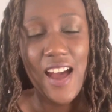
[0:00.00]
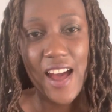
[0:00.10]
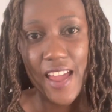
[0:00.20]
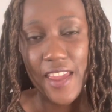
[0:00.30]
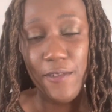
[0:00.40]

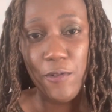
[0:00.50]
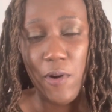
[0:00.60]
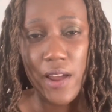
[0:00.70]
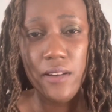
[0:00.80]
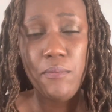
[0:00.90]
Hi
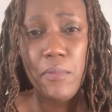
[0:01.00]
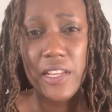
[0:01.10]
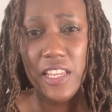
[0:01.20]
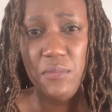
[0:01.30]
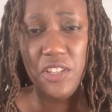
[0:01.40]
everyone, my
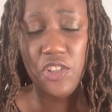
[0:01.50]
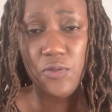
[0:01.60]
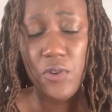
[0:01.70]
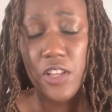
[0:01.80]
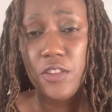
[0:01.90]
name is
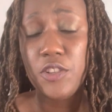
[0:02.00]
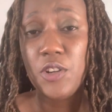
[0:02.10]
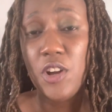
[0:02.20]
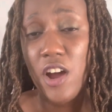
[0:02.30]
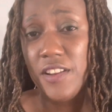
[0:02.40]
Shireen.
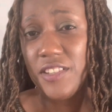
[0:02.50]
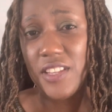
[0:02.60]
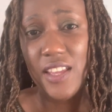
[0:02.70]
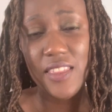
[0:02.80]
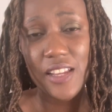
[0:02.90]
So God is
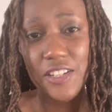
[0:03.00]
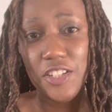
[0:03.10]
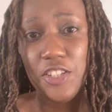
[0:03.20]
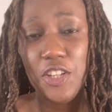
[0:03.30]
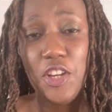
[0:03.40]
saying
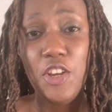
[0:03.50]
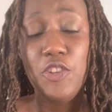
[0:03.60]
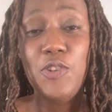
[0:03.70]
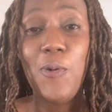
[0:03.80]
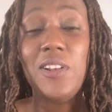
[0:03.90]
that
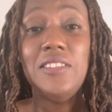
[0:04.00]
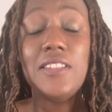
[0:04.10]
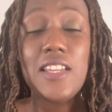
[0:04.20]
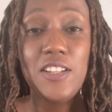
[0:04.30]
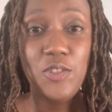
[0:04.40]
you will
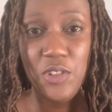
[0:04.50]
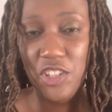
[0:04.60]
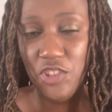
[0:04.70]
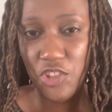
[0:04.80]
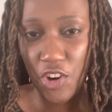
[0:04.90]
need to
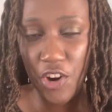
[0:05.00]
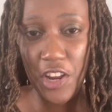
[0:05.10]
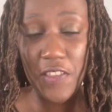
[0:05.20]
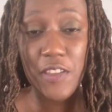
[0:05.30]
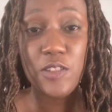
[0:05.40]

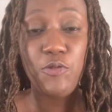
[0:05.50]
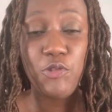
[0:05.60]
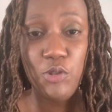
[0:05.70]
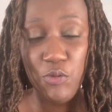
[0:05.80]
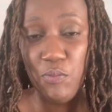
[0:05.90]
enjoy this
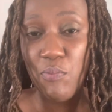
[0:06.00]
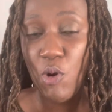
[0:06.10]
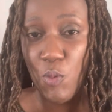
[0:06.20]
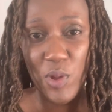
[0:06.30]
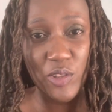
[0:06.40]
few
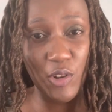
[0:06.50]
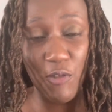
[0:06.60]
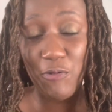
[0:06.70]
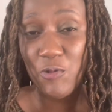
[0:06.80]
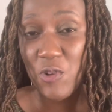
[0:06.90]
moments
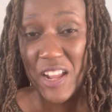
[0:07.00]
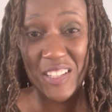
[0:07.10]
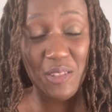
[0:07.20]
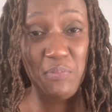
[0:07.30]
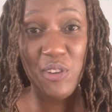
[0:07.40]
of
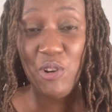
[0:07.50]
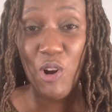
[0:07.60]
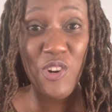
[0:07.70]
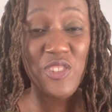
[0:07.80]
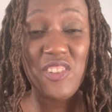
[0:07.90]
rest
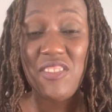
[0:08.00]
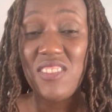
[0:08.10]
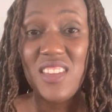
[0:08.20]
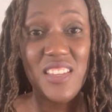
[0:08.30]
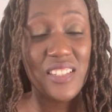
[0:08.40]
because
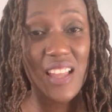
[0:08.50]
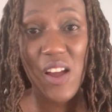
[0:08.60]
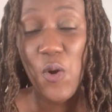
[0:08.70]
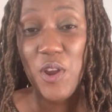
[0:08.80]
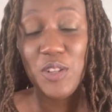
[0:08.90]
things
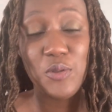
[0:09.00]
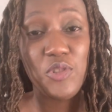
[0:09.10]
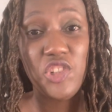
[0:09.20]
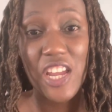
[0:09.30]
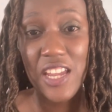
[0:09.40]
are going to
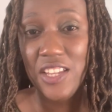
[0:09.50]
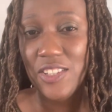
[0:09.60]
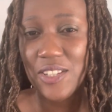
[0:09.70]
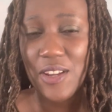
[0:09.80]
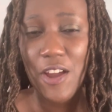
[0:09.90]

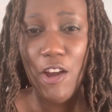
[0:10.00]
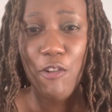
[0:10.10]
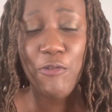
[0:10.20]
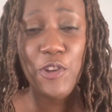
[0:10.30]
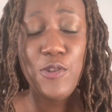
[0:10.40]
change
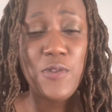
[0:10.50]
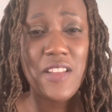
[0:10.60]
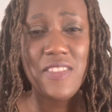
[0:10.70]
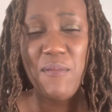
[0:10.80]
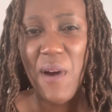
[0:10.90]
for you
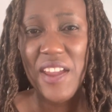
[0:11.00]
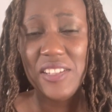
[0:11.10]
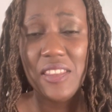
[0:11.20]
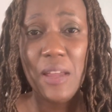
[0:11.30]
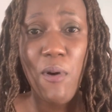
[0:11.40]
in the
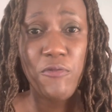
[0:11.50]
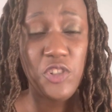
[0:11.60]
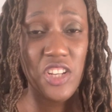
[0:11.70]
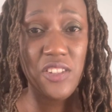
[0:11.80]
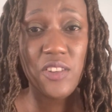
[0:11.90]
mighty name of
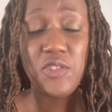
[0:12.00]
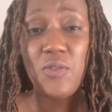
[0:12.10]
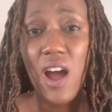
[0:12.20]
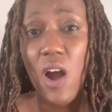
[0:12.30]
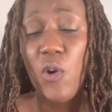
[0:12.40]
Jesus. You
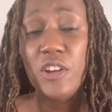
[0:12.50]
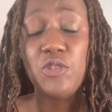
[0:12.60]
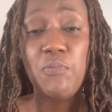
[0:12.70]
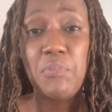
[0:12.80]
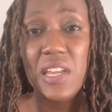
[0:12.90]
are going
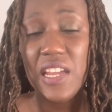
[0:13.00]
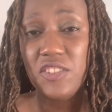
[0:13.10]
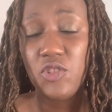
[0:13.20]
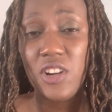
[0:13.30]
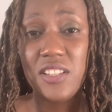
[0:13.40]
to be
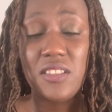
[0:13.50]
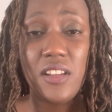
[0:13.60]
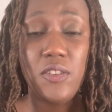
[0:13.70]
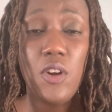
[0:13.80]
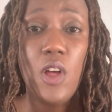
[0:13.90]

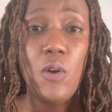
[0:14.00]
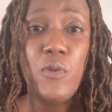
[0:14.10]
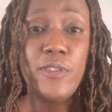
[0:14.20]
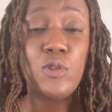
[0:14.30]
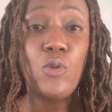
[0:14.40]
entrusted
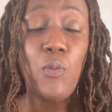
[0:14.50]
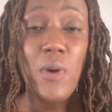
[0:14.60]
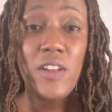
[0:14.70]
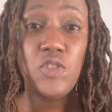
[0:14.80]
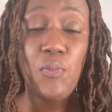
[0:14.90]
with so
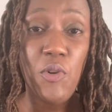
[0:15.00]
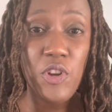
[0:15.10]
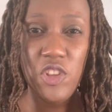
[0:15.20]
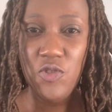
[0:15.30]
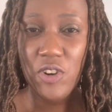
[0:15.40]
much more
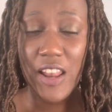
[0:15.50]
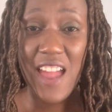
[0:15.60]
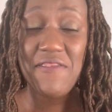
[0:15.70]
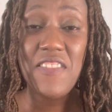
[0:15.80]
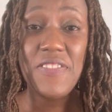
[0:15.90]
in your
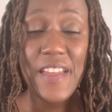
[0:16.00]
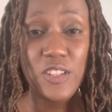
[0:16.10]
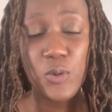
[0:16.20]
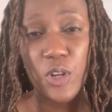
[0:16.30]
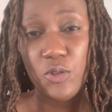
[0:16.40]
life, and that
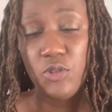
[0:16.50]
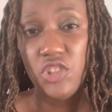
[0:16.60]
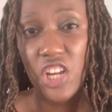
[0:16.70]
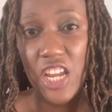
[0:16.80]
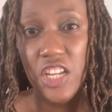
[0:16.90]
is going to
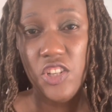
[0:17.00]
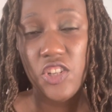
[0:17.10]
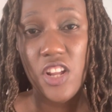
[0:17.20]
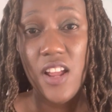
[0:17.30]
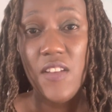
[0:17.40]

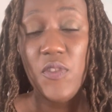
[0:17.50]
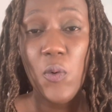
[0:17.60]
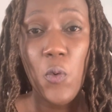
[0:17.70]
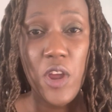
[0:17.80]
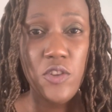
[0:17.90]
change the
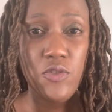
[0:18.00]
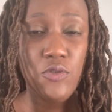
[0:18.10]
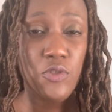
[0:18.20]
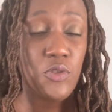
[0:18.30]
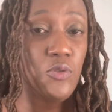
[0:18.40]
way you
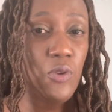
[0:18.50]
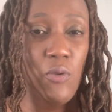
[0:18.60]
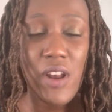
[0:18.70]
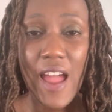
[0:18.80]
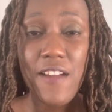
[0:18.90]
used to know
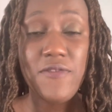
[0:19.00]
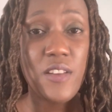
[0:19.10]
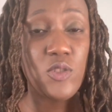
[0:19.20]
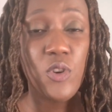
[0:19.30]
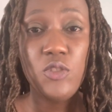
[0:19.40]
life. That
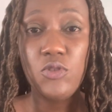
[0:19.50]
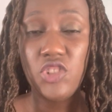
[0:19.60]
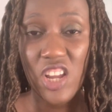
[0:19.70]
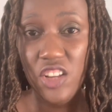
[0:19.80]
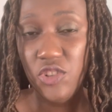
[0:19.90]
is going to
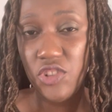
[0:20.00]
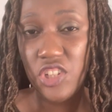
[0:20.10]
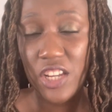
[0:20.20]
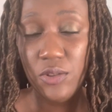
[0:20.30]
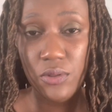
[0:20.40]
change your
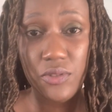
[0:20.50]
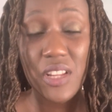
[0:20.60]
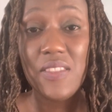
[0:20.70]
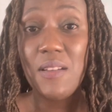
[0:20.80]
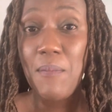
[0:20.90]
schedules
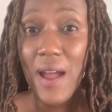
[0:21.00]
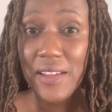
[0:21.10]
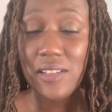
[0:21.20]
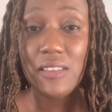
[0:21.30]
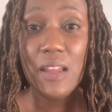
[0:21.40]
in the
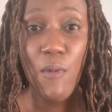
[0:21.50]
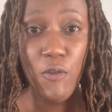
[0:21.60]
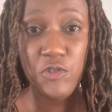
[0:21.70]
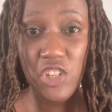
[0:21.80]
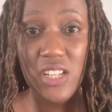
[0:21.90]
mighty name
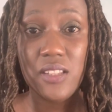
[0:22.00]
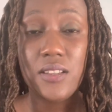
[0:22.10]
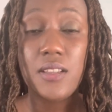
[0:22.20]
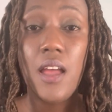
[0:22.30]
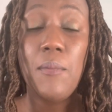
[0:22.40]
of
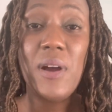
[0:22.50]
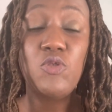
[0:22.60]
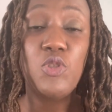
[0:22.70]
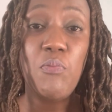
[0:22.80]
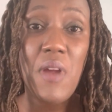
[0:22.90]
Jesus. But
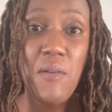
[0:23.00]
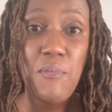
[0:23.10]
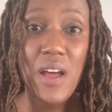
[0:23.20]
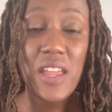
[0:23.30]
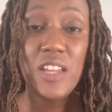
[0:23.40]

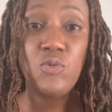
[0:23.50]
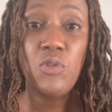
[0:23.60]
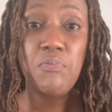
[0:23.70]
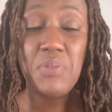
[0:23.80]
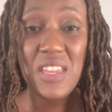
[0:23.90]
remember, it
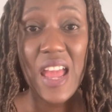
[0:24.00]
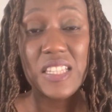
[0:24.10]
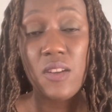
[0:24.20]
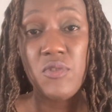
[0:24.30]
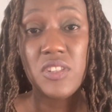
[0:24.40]
will be as
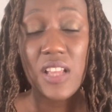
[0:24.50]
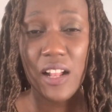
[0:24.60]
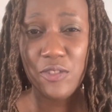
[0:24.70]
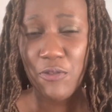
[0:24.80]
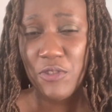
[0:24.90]
a
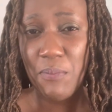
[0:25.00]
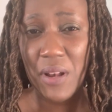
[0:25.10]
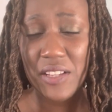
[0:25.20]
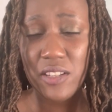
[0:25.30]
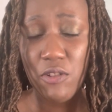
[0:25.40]
result of the
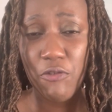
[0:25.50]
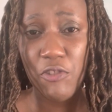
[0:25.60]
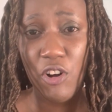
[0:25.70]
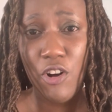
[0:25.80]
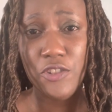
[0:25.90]
blessing of
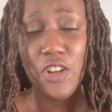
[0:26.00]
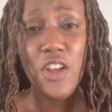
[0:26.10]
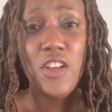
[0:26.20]
God.